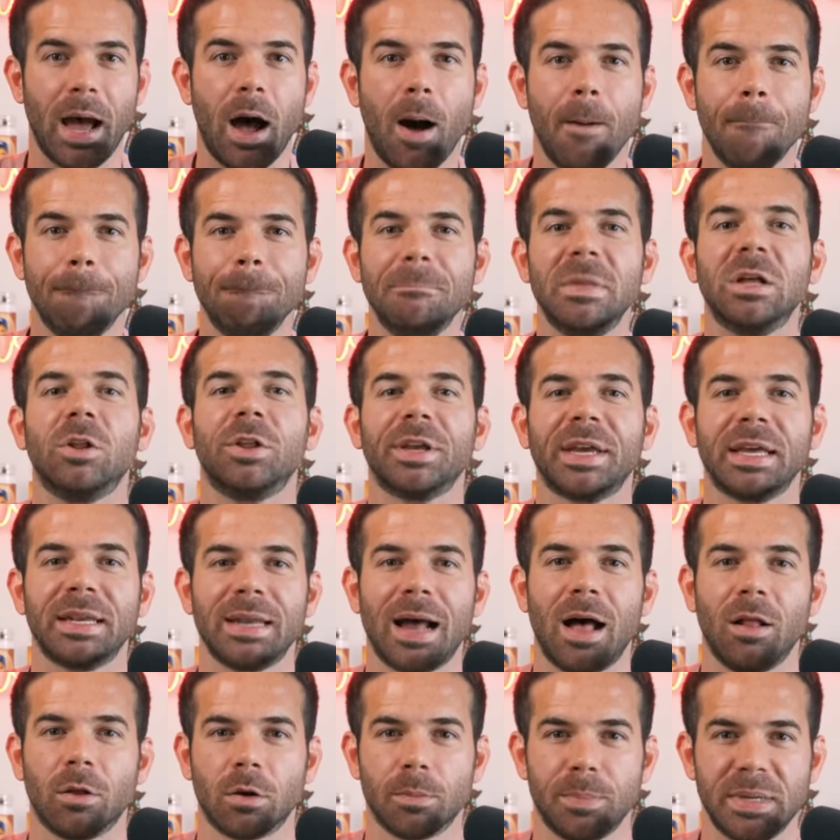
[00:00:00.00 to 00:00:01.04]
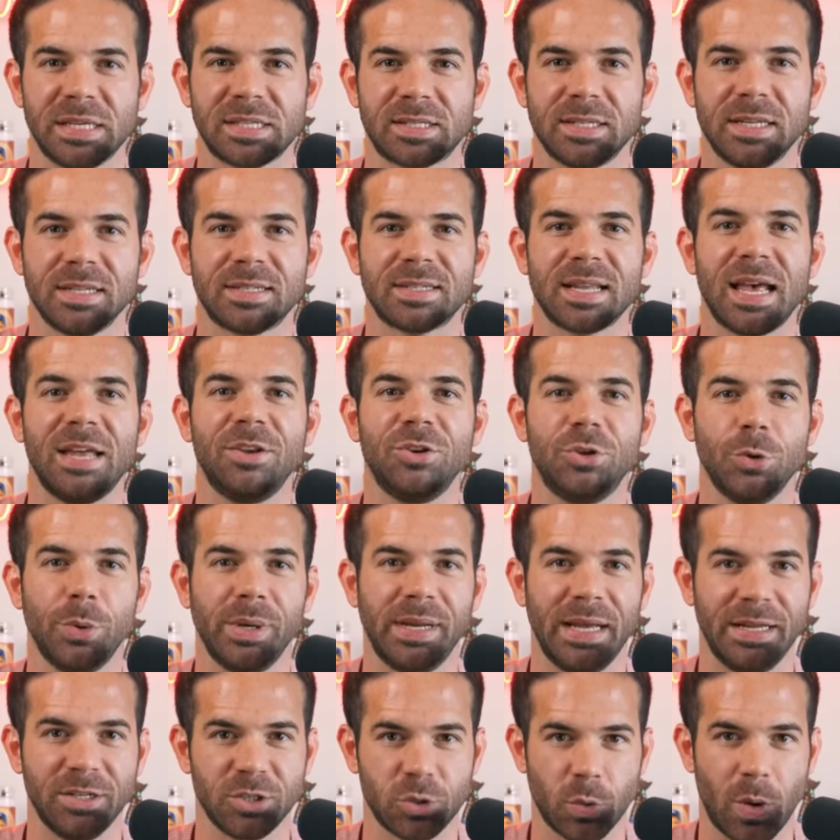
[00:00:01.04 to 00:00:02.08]
a million dollar business and do
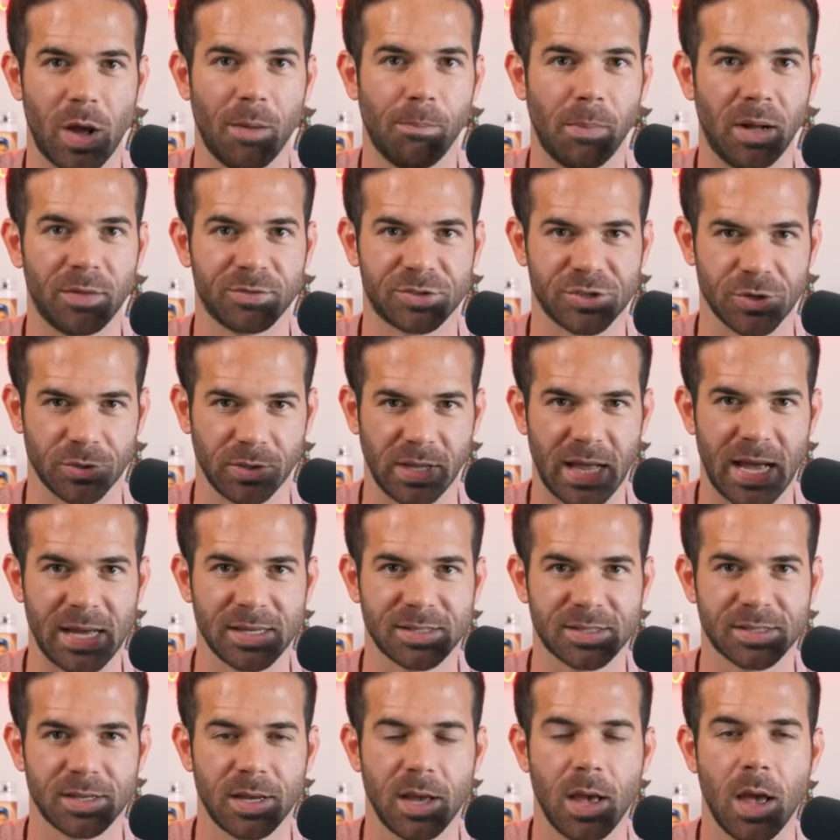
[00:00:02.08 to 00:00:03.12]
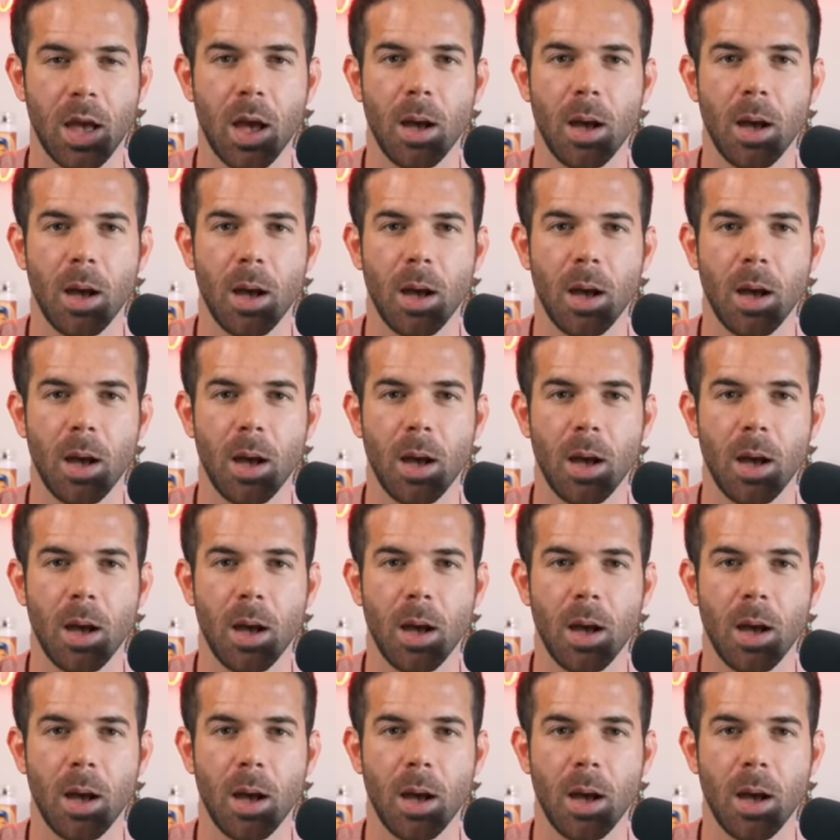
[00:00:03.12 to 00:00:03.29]
it in 12 months or less.